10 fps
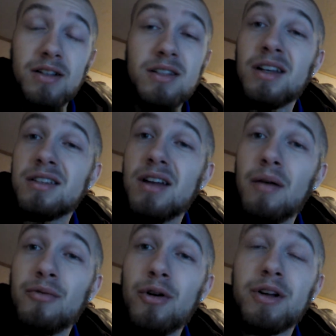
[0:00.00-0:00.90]
Just it
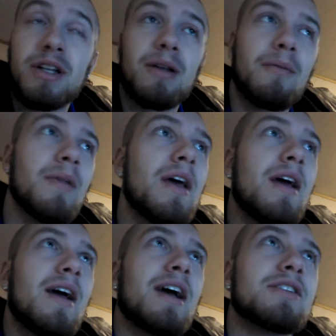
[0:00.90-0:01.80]
stopped working,
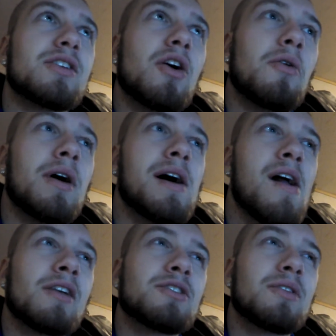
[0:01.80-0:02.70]
and so
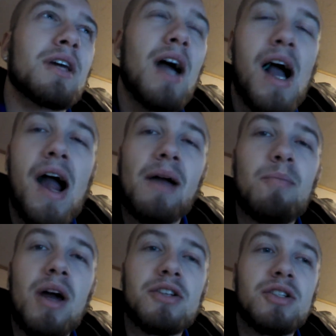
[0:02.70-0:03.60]
uh, and so the guy
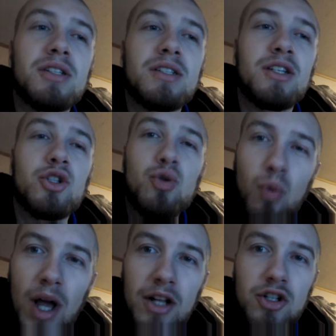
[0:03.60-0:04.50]
mentions a
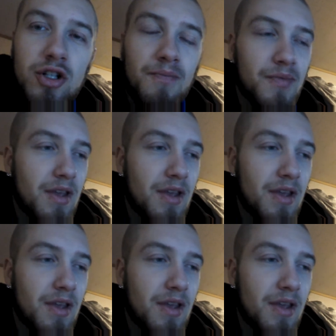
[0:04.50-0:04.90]
switch,